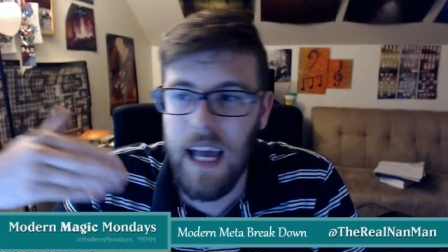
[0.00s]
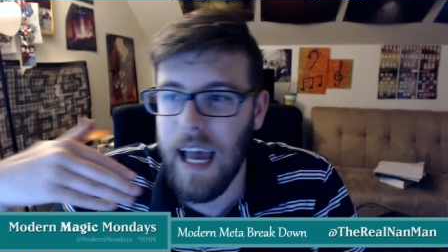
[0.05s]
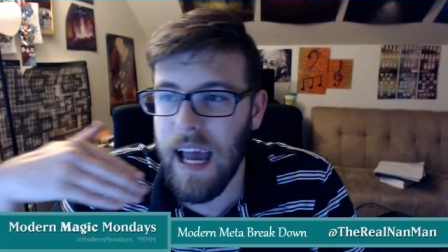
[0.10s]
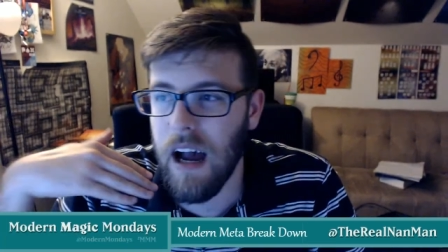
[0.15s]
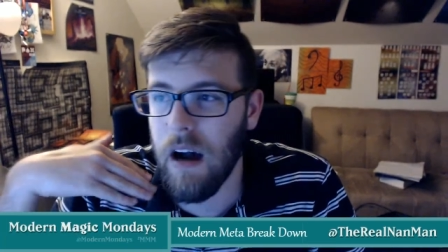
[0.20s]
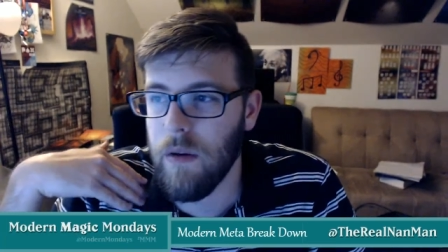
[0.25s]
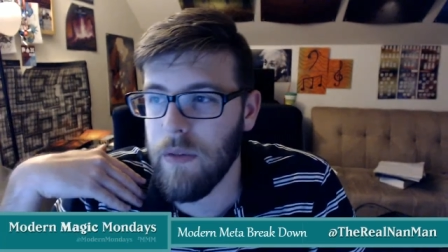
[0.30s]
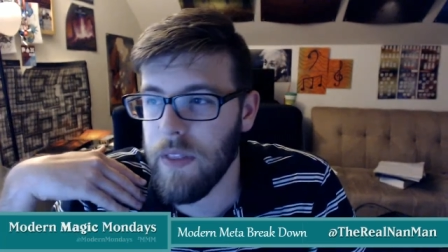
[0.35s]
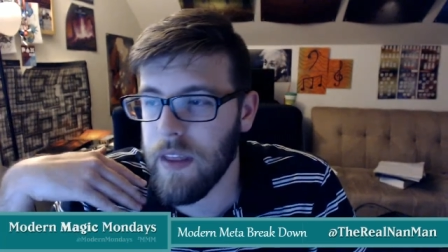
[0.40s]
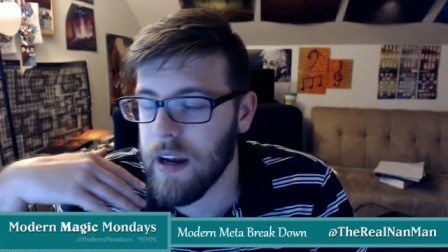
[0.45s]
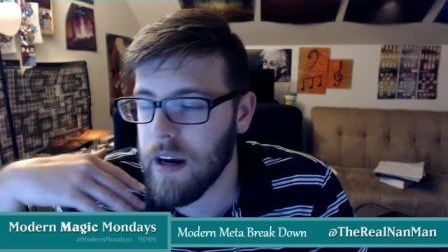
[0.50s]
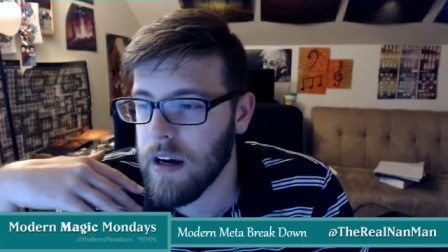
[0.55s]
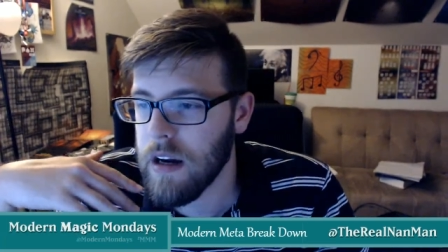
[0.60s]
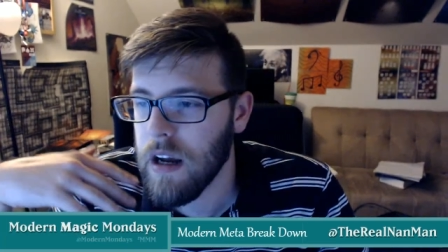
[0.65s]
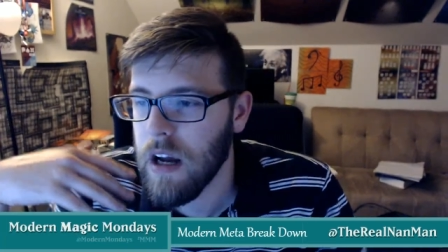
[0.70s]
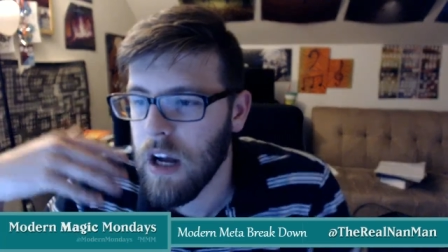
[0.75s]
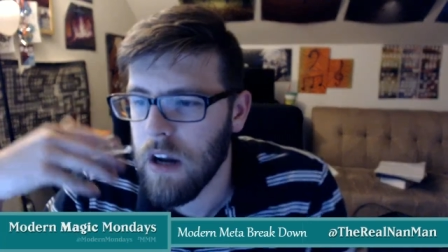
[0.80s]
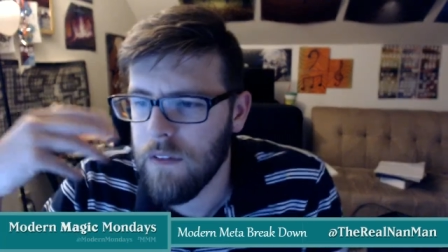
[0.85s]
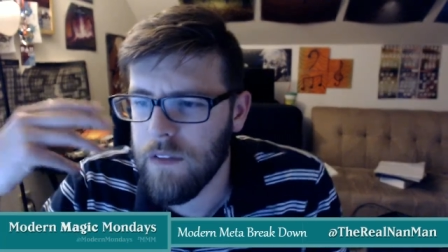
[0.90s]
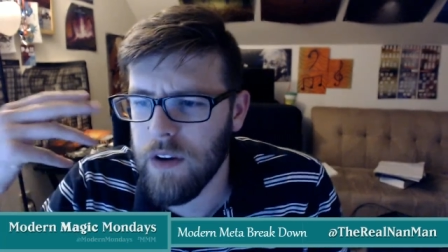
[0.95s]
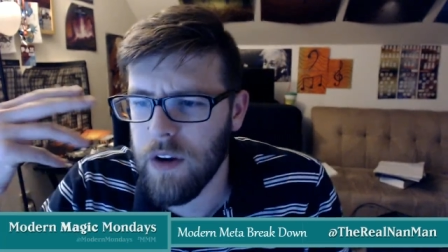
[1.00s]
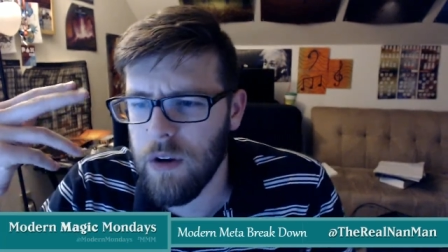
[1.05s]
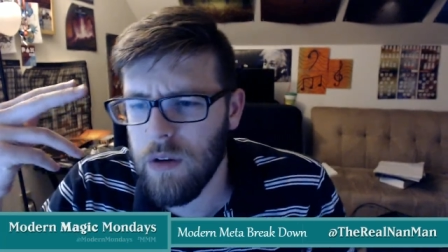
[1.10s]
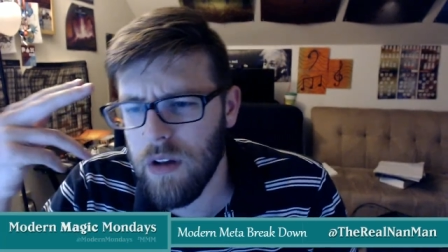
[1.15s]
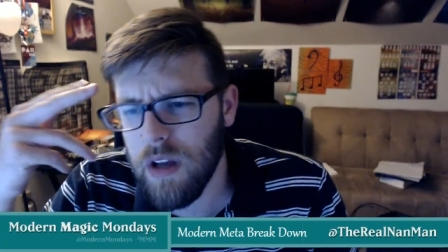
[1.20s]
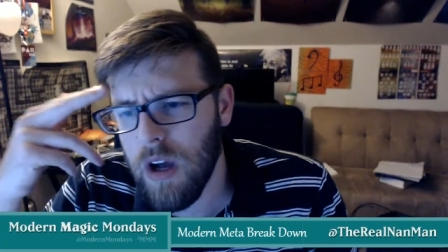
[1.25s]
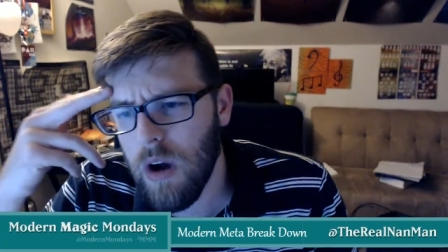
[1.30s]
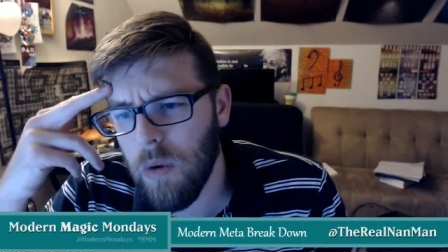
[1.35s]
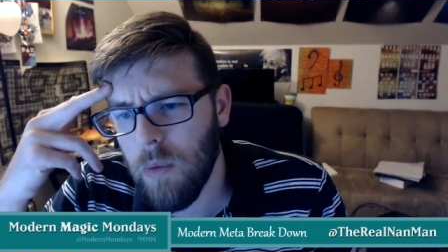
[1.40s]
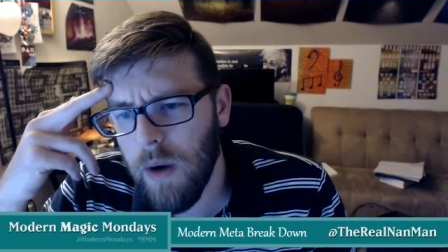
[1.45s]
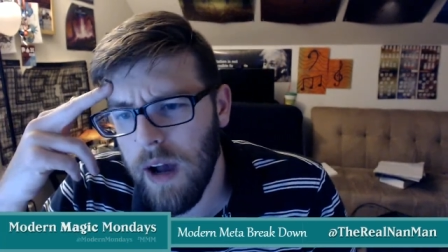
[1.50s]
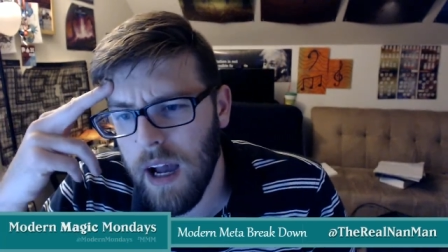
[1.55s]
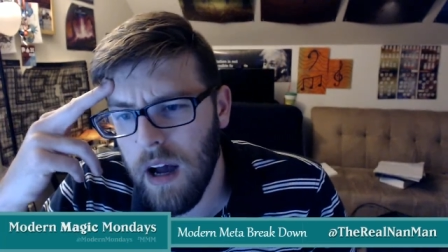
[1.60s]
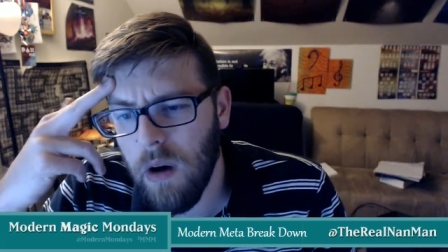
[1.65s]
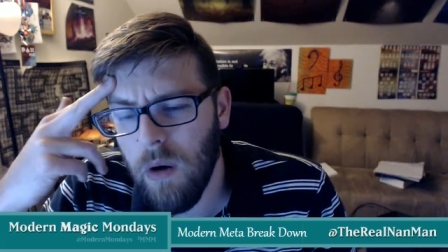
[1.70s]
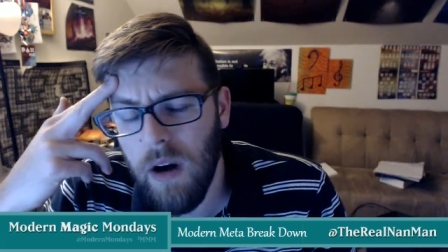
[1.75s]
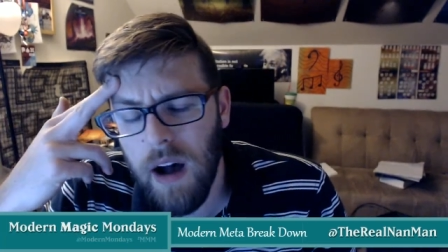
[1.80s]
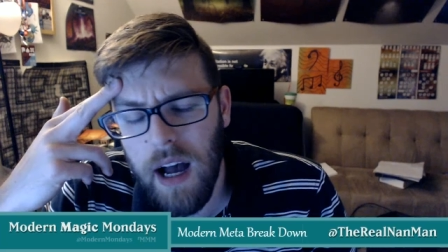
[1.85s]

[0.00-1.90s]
out there for you to go, wow,